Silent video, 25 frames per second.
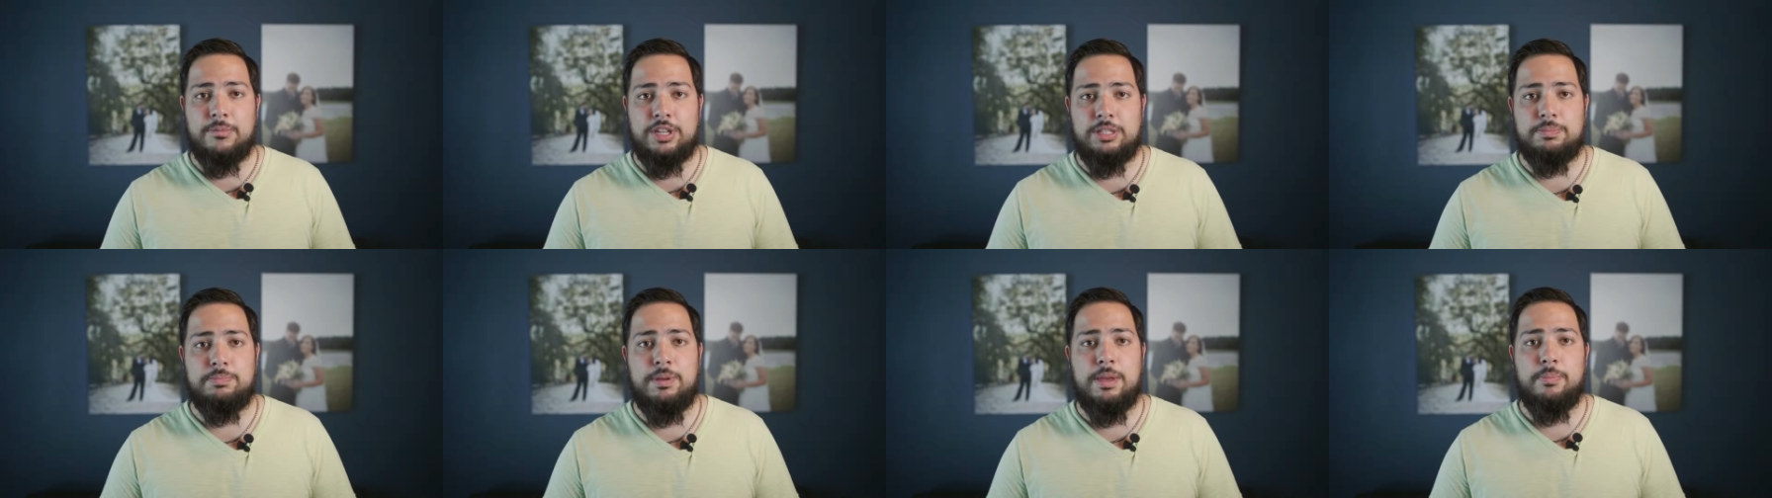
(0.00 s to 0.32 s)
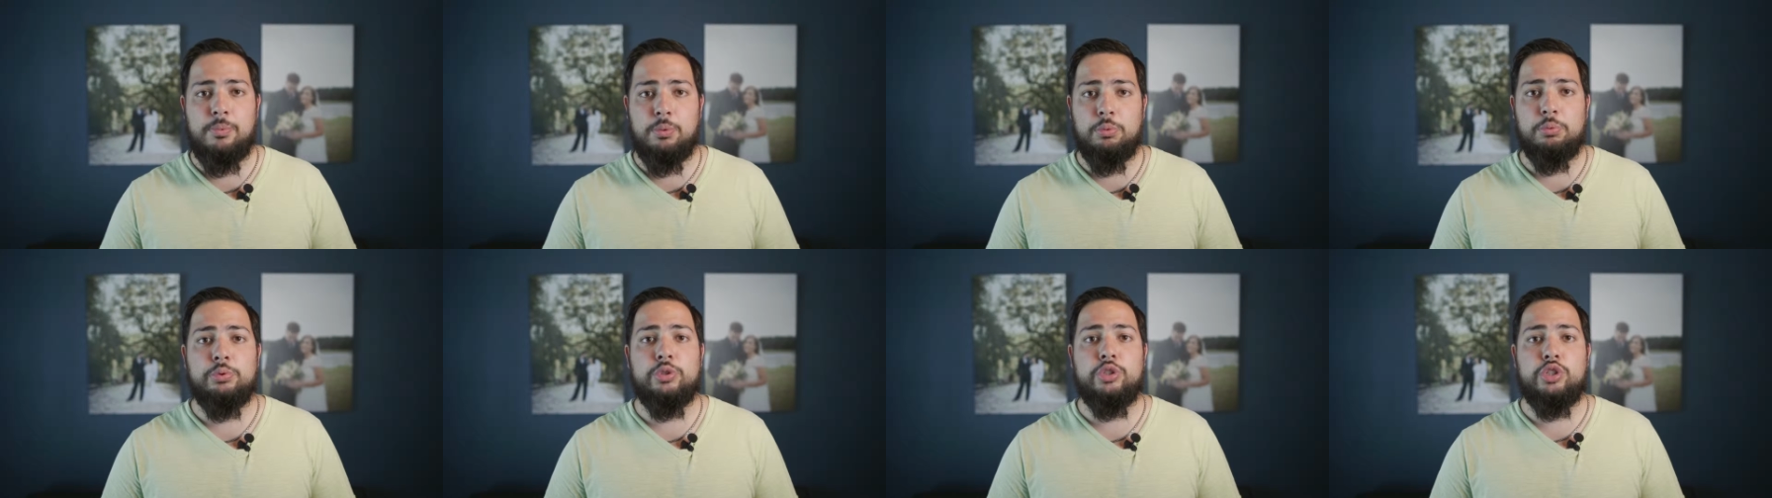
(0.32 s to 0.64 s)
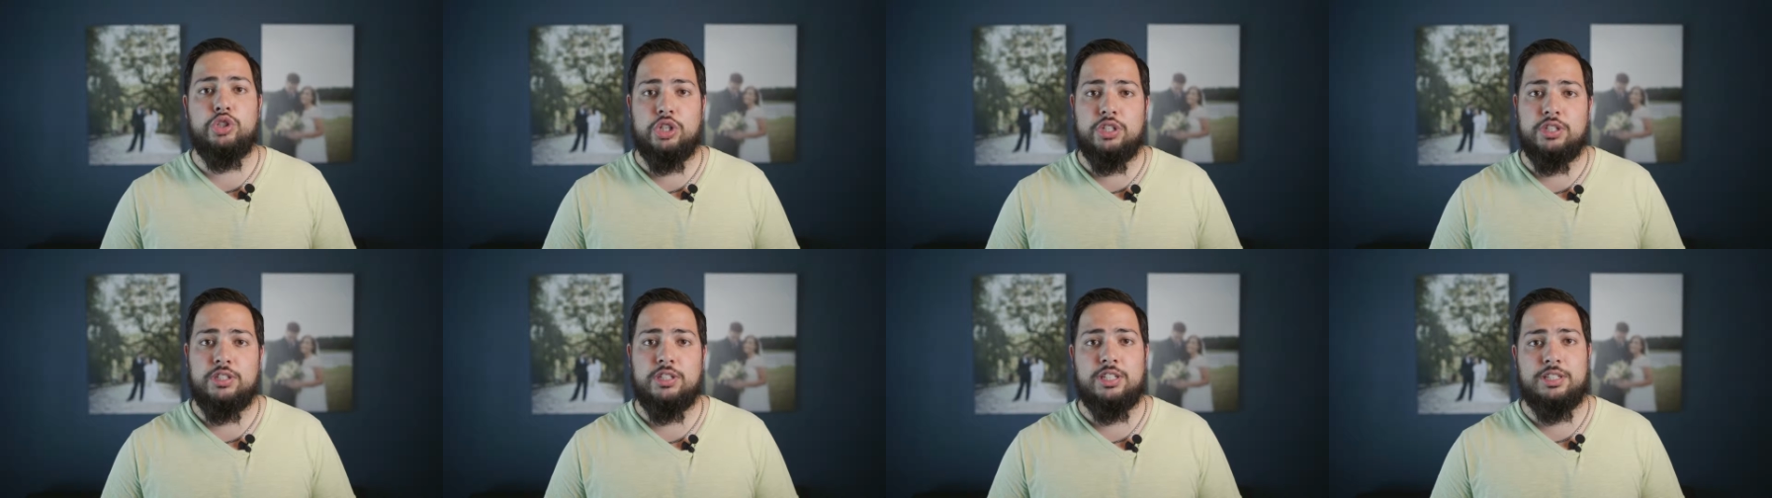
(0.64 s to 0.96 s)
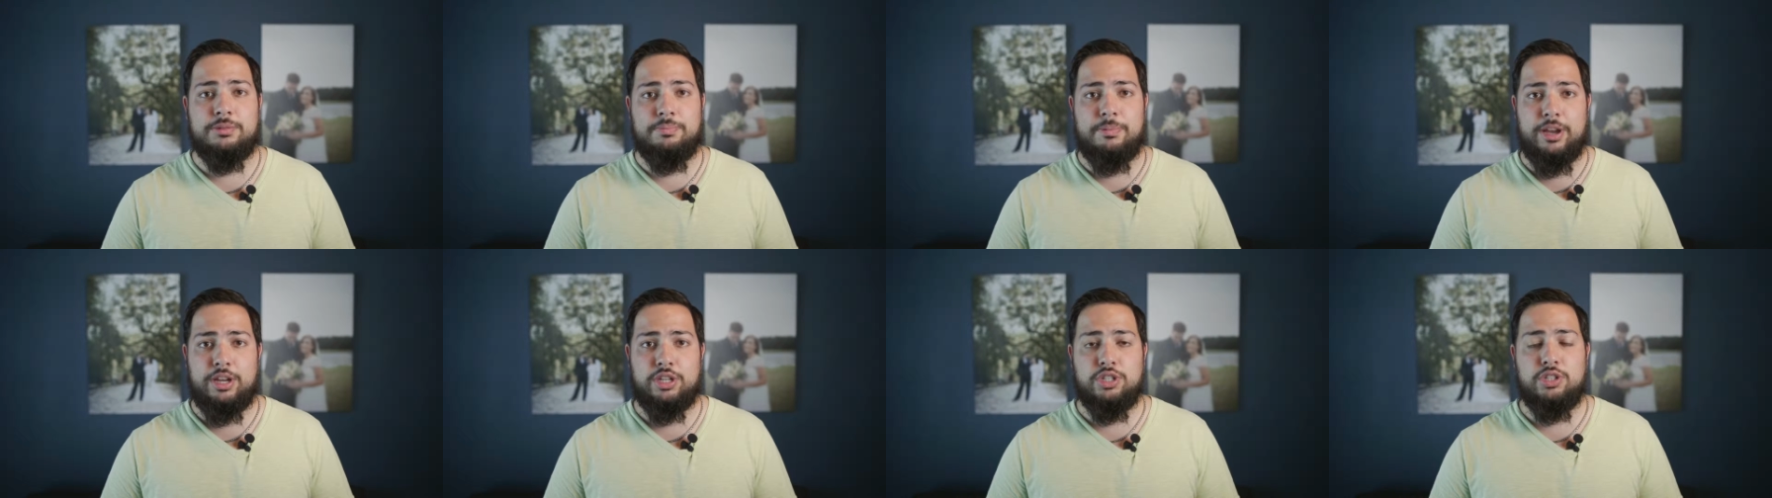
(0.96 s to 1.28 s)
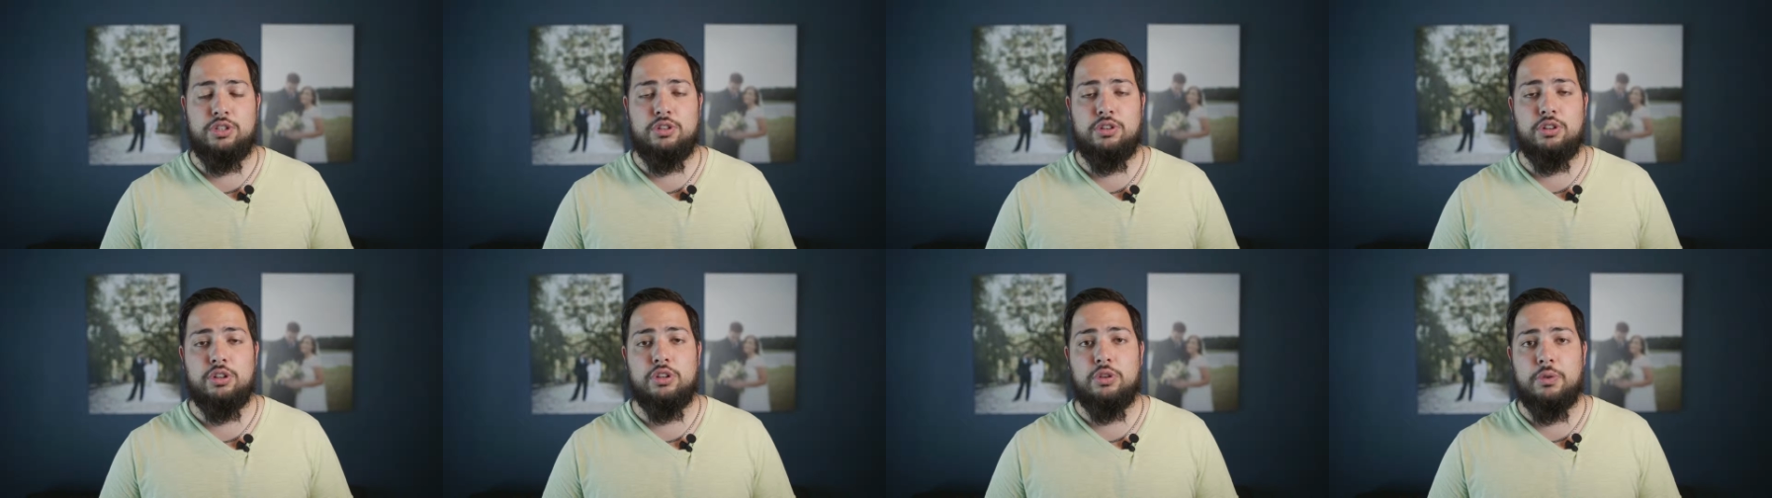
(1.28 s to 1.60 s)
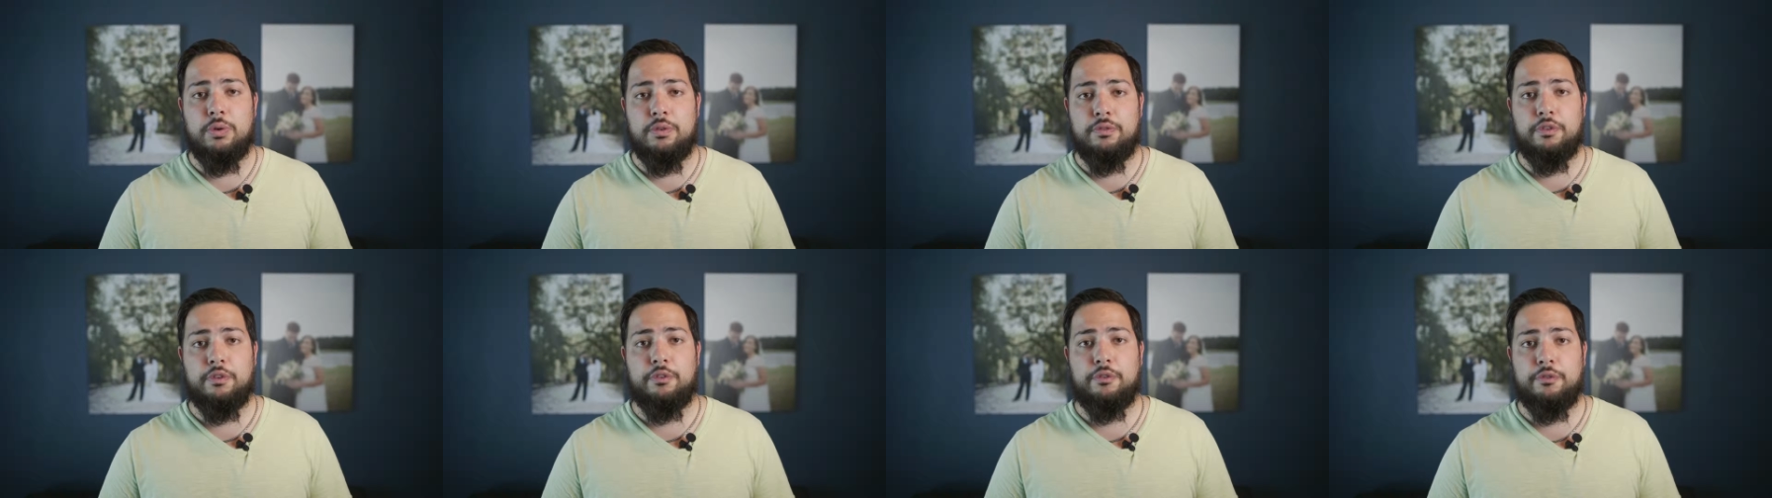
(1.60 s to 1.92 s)
these people will just expect you to
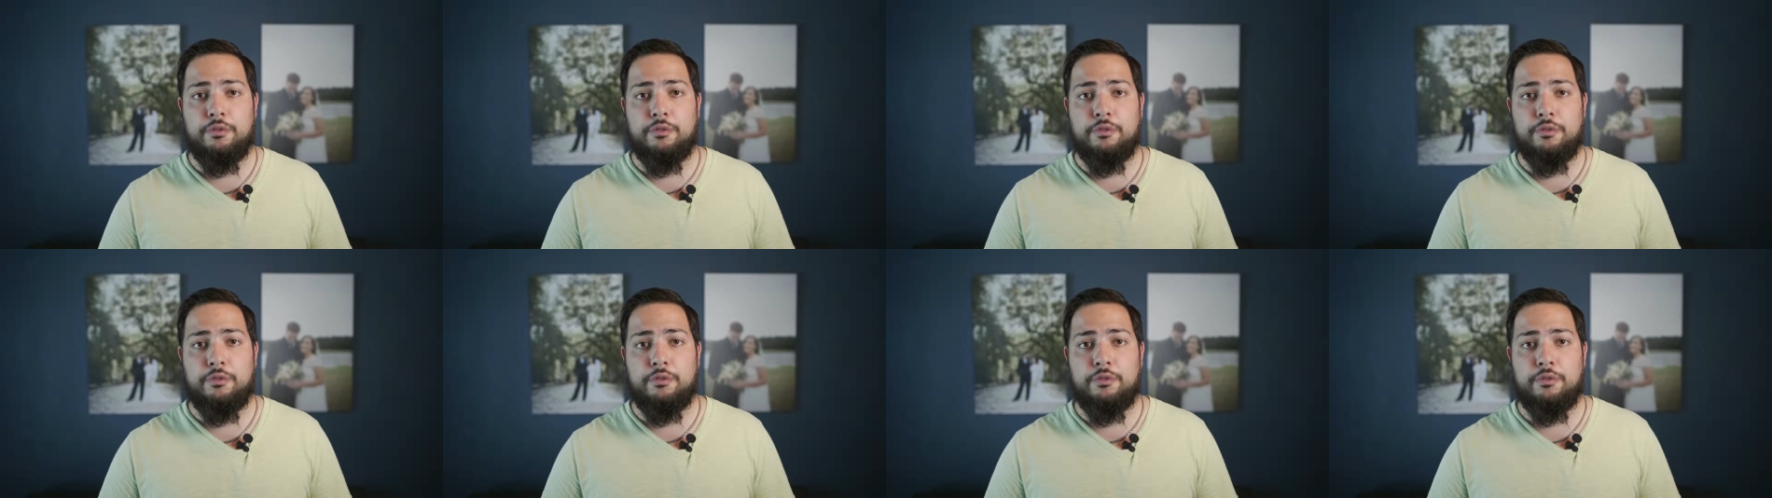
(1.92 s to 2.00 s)
do it for